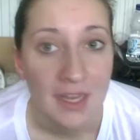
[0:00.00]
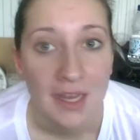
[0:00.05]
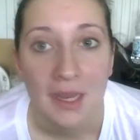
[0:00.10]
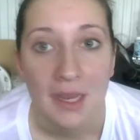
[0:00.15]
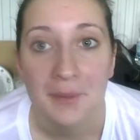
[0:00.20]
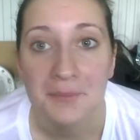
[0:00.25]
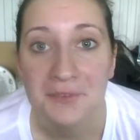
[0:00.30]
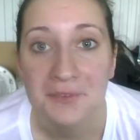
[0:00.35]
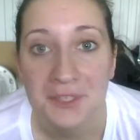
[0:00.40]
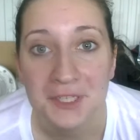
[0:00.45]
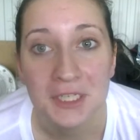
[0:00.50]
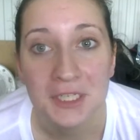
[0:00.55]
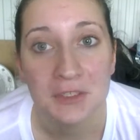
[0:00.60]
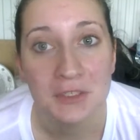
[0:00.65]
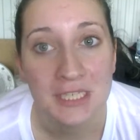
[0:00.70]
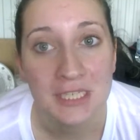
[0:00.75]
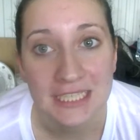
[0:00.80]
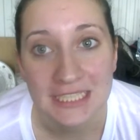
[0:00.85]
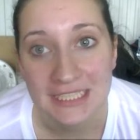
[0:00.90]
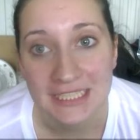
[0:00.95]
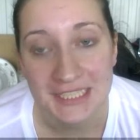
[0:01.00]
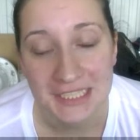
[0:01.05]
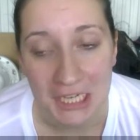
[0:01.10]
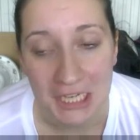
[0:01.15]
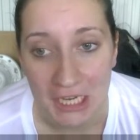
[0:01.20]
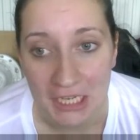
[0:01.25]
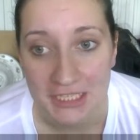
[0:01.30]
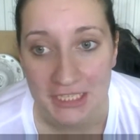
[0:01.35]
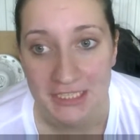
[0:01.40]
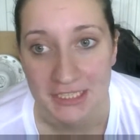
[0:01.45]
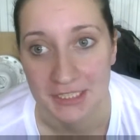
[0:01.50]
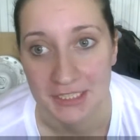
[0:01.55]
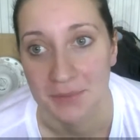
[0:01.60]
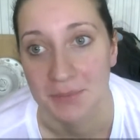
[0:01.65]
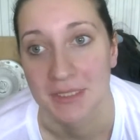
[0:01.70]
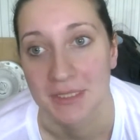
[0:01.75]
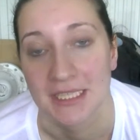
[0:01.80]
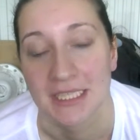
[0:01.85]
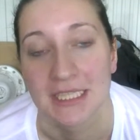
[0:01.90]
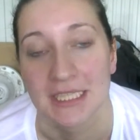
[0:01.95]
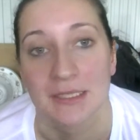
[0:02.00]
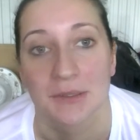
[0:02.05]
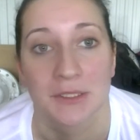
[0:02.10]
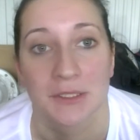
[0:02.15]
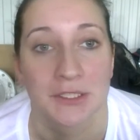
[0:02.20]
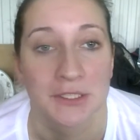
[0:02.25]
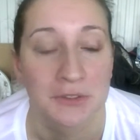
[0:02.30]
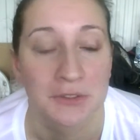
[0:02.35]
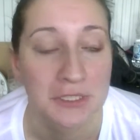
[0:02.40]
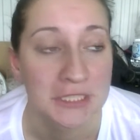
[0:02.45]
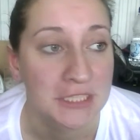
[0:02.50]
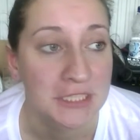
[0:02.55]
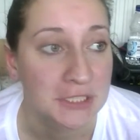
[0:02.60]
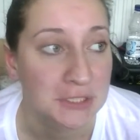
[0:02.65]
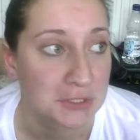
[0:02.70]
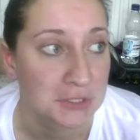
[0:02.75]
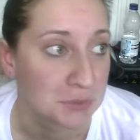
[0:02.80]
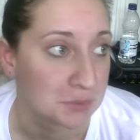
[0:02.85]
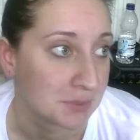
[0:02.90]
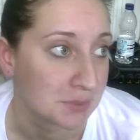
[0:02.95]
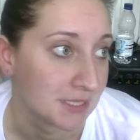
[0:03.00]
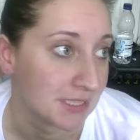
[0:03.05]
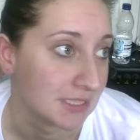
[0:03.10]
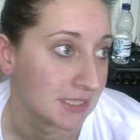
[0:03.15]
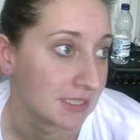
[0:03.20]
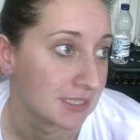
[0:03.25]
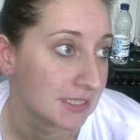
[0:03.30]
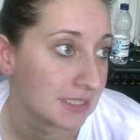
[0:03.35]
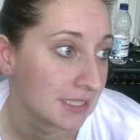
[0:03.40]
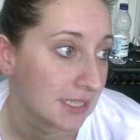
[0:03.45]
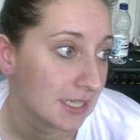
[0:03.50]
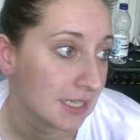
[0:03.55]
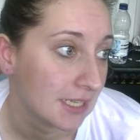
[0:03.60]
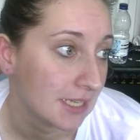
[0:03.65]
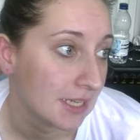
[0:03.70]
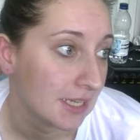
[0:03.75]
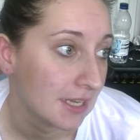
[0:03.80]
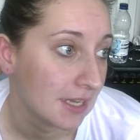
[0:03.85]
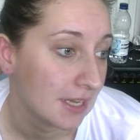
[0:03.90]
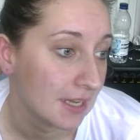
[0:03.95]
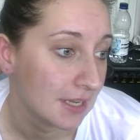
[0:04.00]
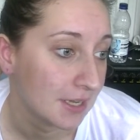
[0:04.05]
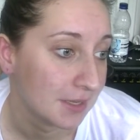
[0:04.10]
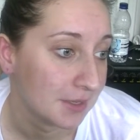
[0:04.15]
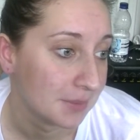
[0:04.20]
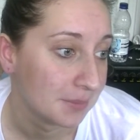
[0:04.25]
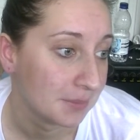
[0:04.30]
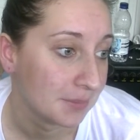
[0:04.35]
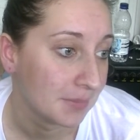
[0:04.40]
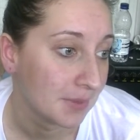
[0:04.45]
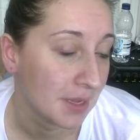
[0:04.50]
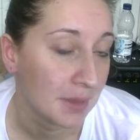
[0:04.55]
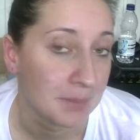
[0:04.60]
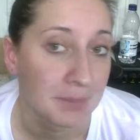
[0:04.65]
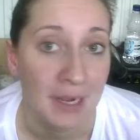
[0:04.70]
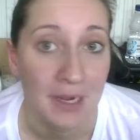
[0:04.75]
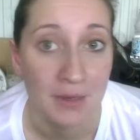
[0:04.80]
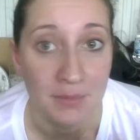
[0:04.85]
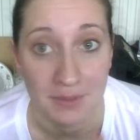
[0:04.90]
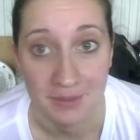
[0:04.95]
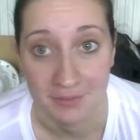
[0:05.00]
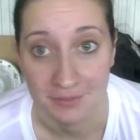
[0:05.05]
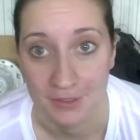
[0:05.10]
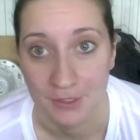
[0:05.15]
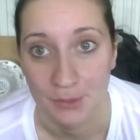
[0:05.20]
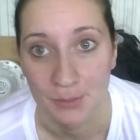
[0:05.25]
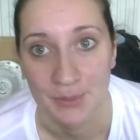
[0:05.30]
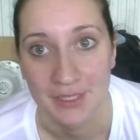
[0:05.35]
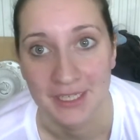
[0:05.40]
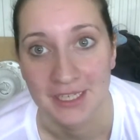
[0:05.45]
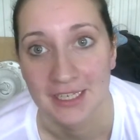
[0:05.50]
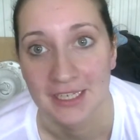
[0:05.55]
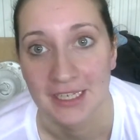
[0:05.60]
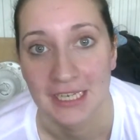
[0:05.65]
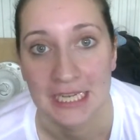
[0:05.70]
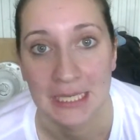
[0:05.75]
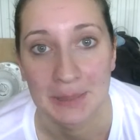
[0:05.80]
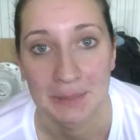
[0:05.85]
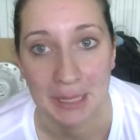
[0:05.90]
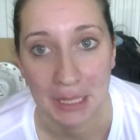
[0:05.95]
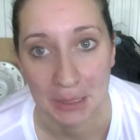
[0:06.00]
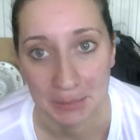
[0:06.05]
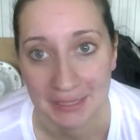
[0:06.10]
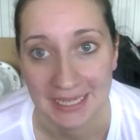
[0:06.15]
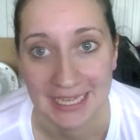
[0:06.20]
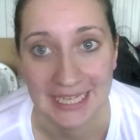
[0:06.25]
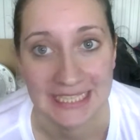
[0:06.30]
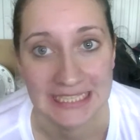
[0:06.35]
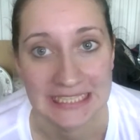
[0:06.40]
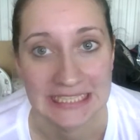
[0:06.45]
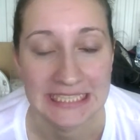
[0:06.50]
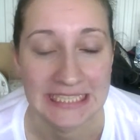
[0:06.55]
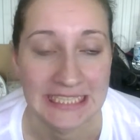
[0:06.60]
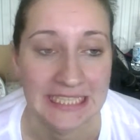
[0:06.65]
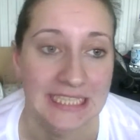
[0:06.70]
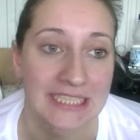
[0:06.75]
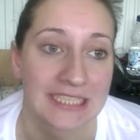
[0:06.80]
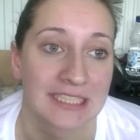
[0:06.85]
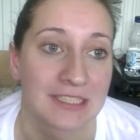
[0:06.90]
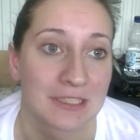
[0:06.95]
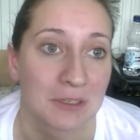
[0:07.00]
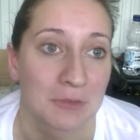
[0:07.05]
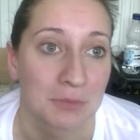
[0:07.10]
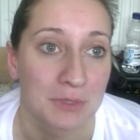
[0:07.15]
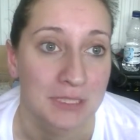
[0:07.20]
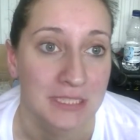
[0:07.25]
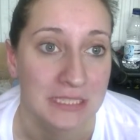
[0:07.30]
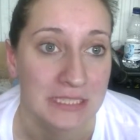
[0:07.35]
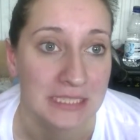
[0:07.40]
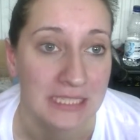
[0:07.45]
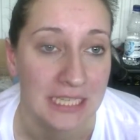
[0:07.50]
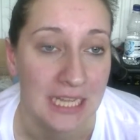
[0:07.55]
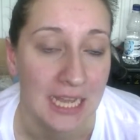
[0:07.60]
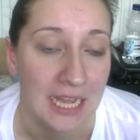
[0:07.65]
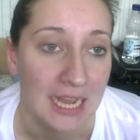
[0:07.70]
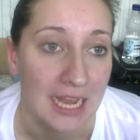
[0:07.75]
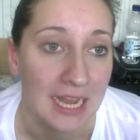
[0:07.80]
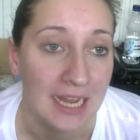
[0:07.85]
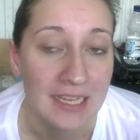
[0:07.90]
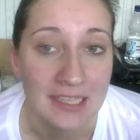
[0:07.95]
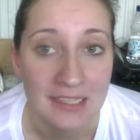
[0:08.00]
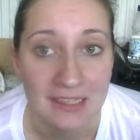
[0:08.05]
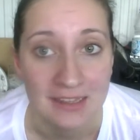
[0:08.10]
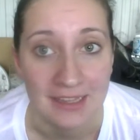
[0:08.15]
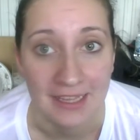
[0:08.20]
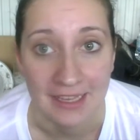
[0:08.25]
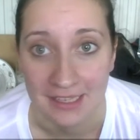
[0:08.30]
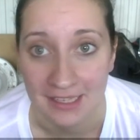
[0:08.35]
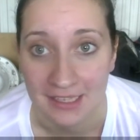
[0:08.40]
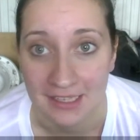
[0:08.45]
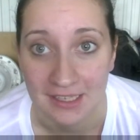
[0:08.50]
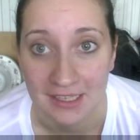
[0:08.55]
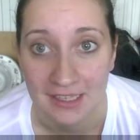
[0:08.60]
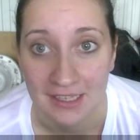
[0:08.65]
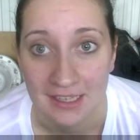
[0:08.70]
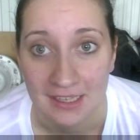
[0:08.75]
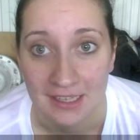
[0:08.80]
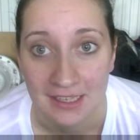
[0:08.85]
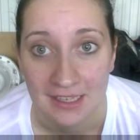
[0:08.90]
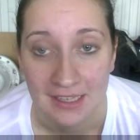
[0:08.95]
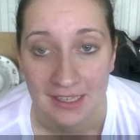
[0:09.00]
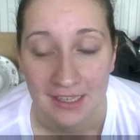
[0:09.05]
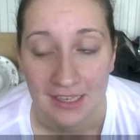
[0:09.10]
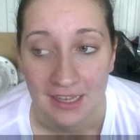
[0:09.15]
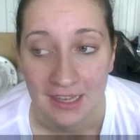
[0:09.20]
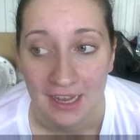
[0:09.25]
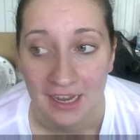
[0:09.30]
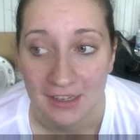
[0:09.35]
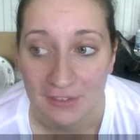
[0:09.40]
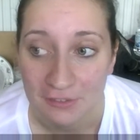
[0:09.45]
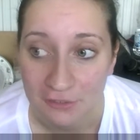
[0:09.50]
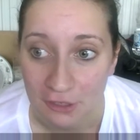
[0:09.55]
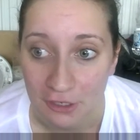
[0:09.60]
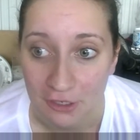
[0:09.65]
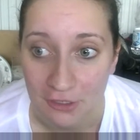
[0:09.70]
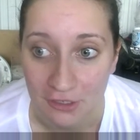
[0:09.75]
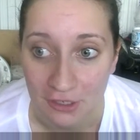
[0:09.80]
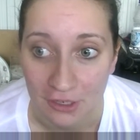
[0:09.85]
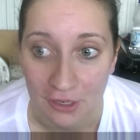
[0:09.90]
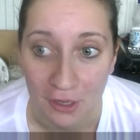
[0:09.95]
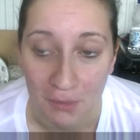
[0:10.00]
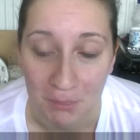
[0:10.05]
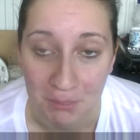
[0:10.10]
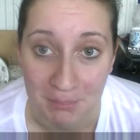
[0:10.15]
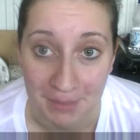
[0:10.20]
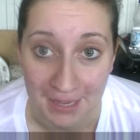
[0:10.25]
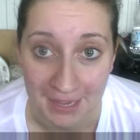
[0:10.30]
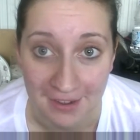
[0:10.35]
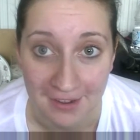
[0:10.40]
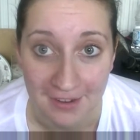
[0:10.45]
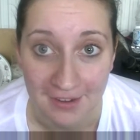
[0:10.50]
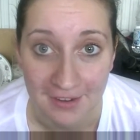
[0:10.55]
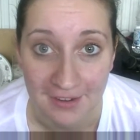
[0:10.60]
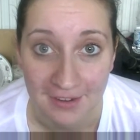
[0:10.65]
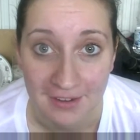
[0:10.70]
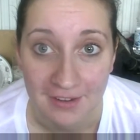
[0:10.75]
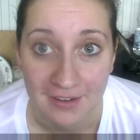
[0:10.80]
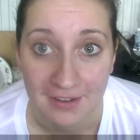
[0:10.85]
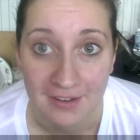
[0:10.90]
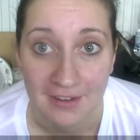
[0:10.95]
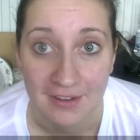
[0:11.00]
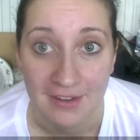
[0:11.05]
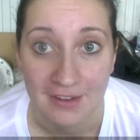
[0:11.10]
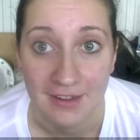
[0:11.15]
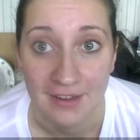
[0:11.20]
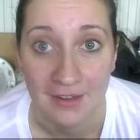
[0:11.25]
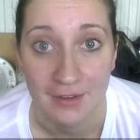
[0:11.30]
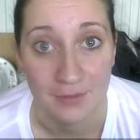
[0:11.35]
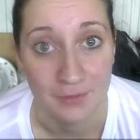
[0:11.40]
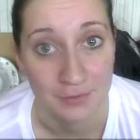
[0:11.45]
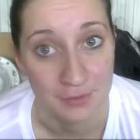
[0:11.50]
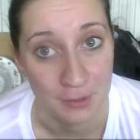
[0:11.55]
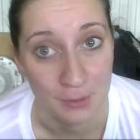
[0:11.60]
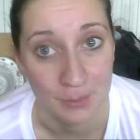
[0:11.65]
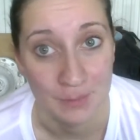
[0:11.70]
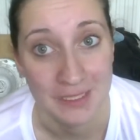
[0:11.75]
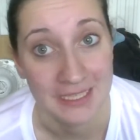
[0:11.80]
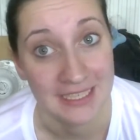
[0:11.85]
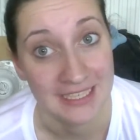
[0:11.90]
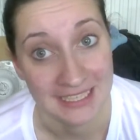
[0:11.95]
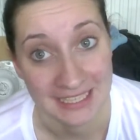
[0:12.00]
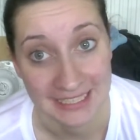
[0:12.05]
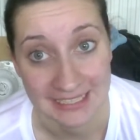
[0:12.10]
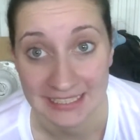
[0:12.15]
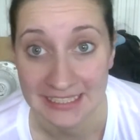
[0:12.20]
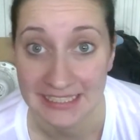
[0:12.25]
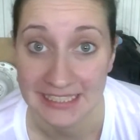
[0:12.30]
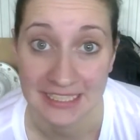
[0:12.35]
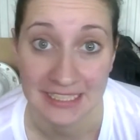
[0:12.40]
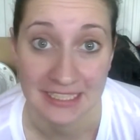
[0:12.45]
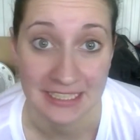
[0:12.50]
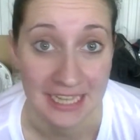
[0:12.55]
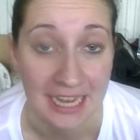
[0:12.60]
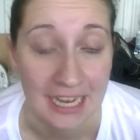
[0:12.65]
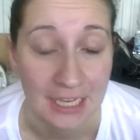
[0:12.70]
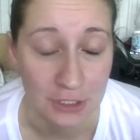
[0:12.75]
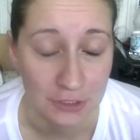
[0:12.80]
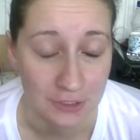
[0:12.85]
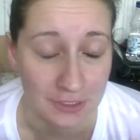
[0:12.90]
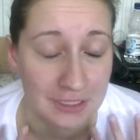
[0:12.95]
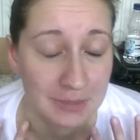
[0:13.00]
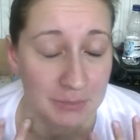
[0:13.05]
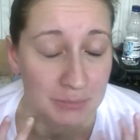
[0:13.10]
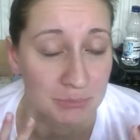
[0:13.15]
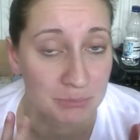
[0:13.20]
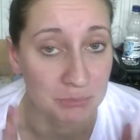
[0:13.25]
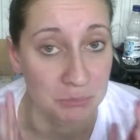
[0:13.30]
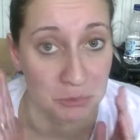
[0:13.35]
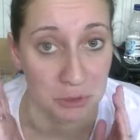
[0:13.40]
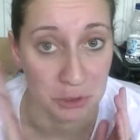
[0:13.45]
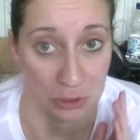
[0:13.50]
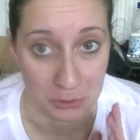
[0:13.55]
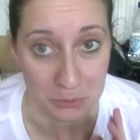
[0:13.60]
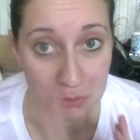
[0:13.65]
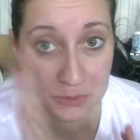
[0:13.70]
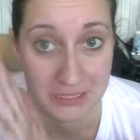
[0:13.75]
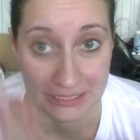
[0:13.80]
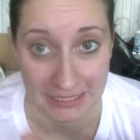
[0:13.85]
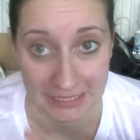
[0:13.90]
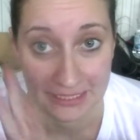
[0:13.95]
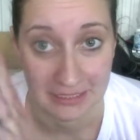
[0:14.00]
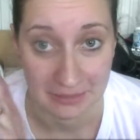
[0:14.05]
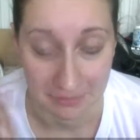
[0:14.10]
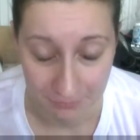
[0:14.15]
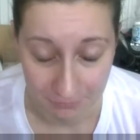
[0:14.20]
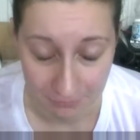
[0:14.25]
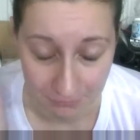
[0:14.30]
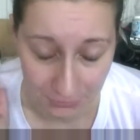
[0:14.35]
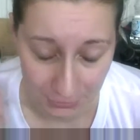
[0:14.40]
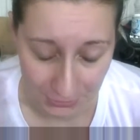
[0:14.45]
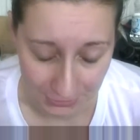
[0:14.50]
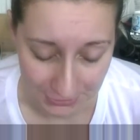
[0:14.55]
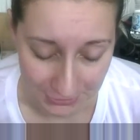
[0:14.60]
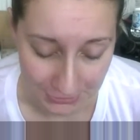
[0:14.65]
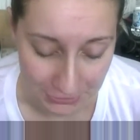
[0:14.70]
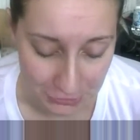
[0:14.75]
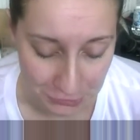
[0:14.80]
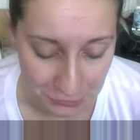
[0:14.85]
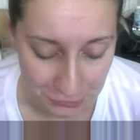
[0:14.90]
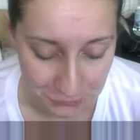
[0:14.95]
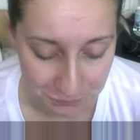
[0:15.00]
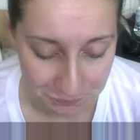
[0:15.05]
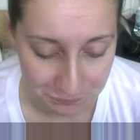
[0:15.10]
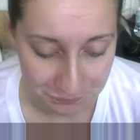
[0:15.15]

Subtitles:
I'm feeling really disheartened at the minute, which is really stupid, about my filming and about my editing and stuff, because I think I've gotten a lot better at filming and editing and actually producing footage.